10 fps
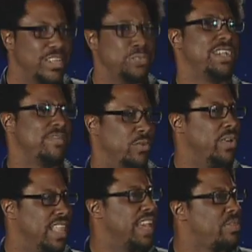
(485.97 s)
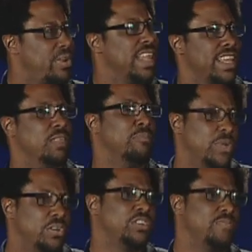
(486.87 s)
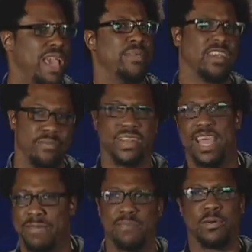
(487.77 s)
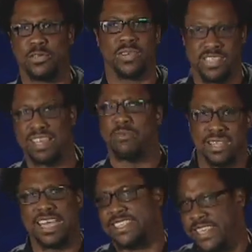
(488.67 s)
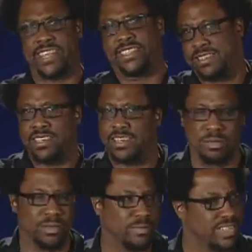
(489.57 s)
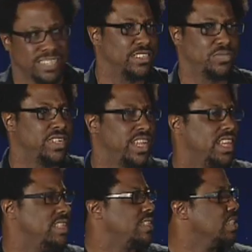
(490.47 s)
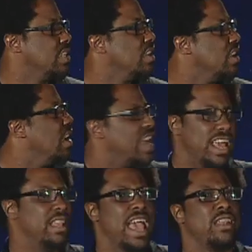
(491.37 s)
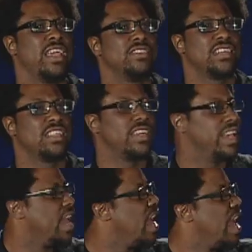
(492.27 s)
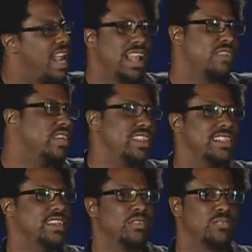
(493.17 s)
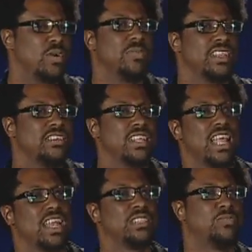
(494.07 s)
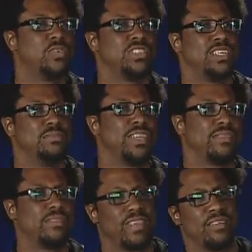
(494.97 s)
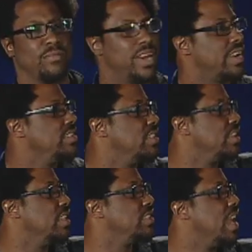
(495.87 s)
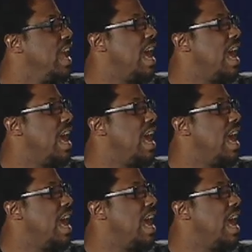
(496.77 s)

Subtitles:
You should have to win like 3, like the Bulls maybe could have been named after post-racial because they won like 6, you know what I mean? But this is ridiculous. And here's the other thing, and I don't think that's even but there's a lot of sports teams named after Native Americans, and look at this.